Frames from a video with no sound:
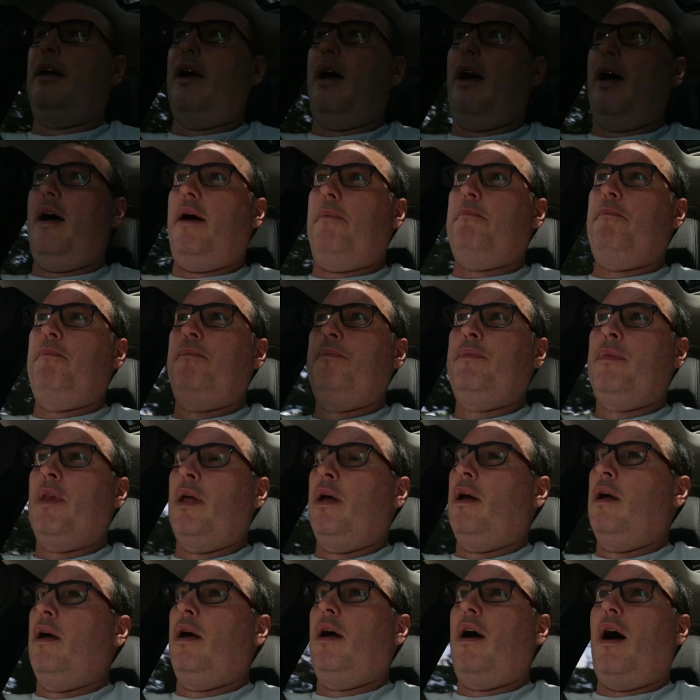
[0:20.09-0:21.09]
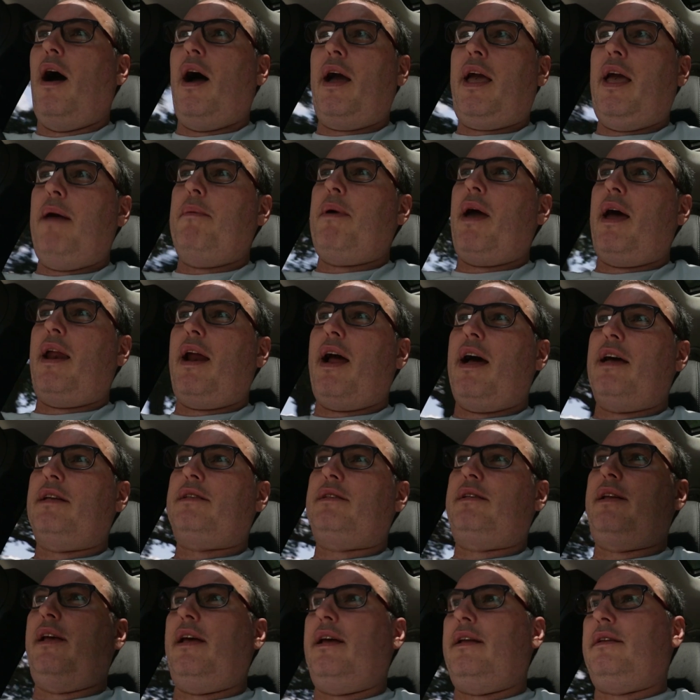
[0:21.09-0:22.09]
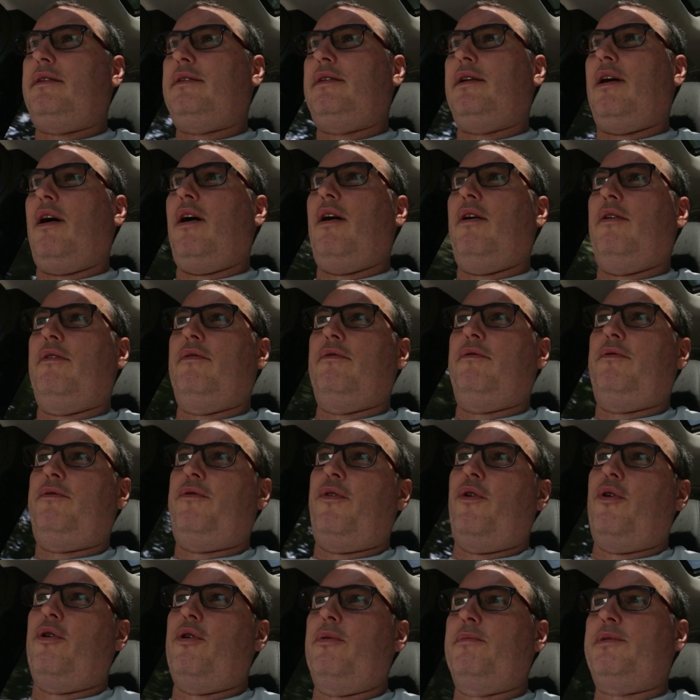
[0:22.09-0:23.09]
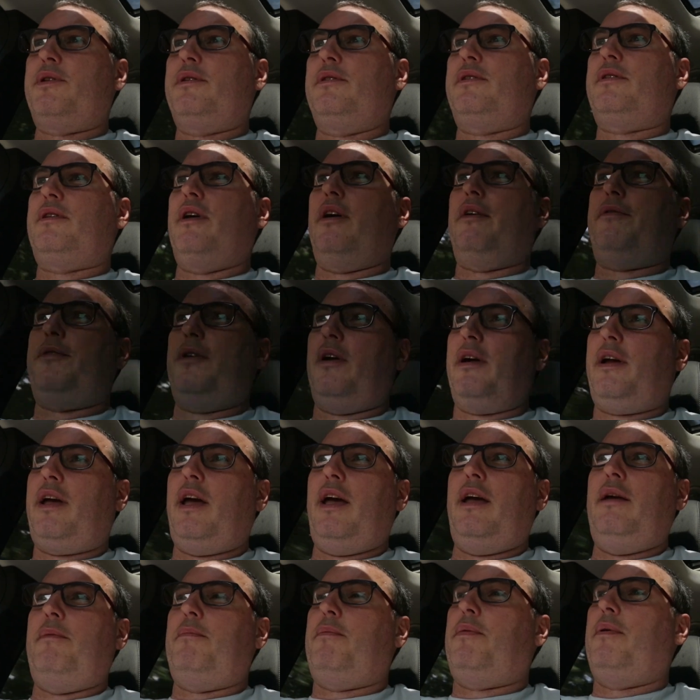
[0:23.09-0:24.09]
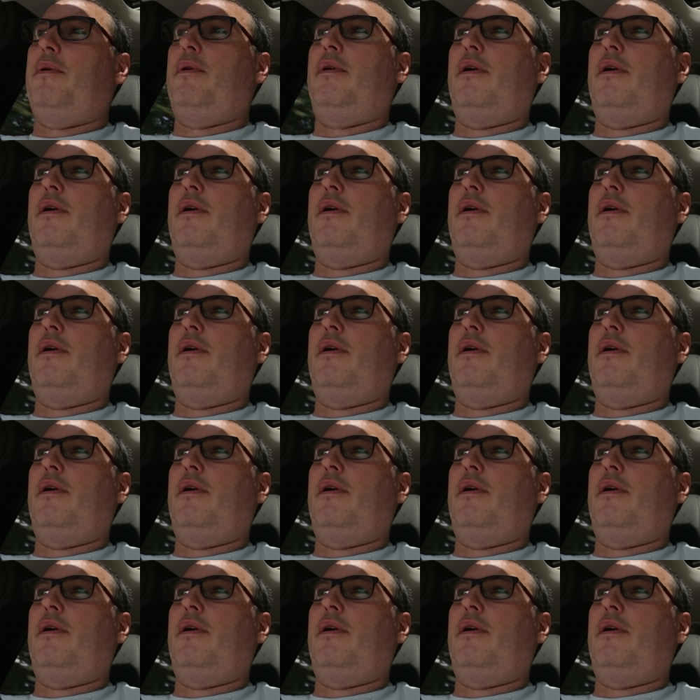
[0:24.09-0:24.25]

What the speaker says: I keep getting asked it on forums and stuff, and I keep